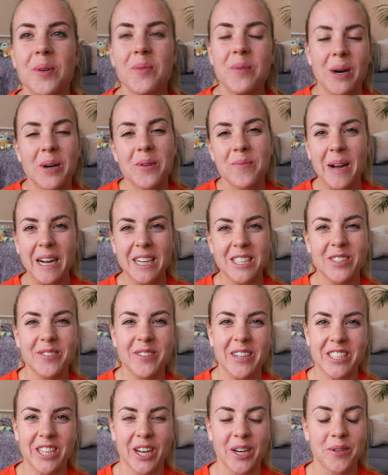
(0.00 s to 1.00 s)
Welcome back to
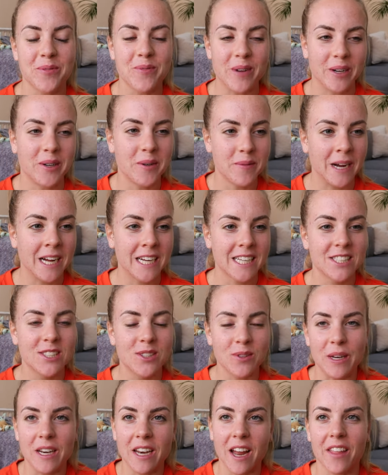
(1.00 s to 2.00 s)
my channel and welcome back
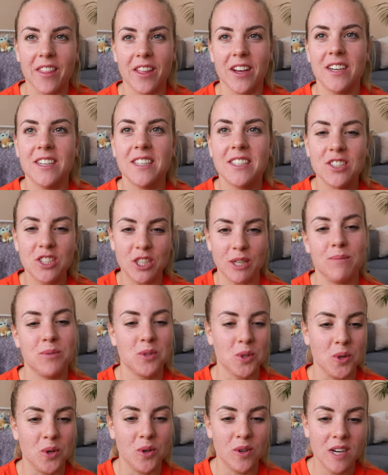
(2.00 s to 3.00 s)
to another gym
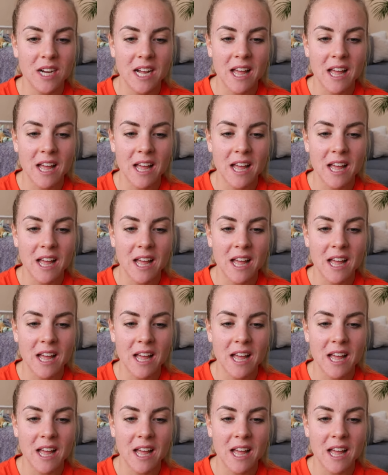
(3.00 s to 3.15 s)
tour.